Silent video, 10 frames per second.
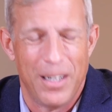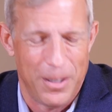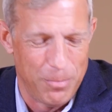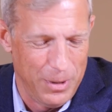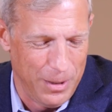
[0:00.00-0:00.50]

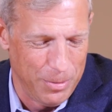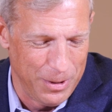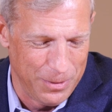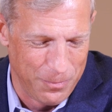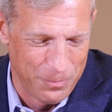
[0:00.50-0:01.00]
uh, being
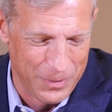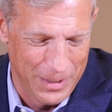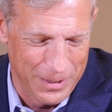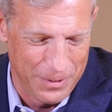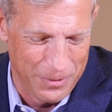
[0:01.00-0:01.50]
able to
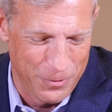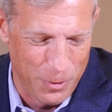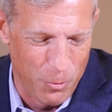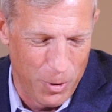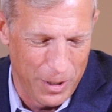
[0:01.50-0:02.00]
uh,
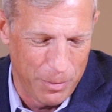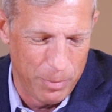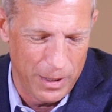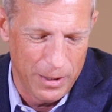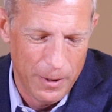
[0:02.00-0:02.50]
from
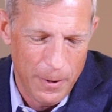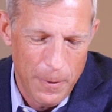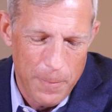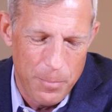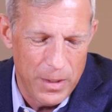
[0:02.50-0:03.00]
work. But
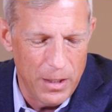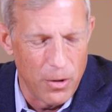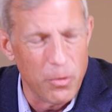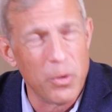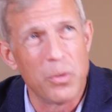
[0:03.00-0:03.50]
you
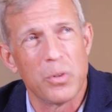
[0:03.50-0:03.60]
know,